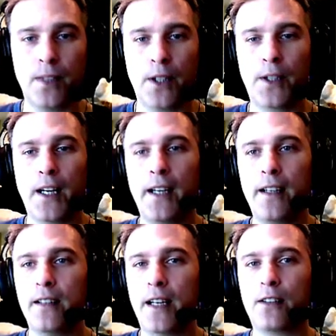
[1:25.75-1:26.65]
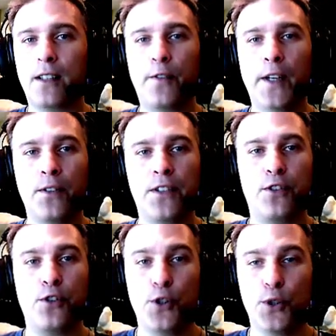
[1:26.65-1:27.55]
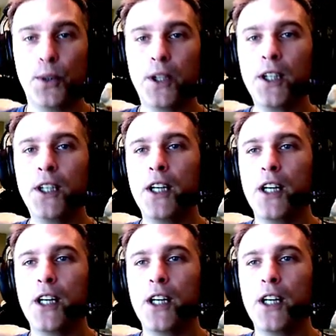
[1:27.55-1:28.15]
Okay, now Clickfunnels is newer,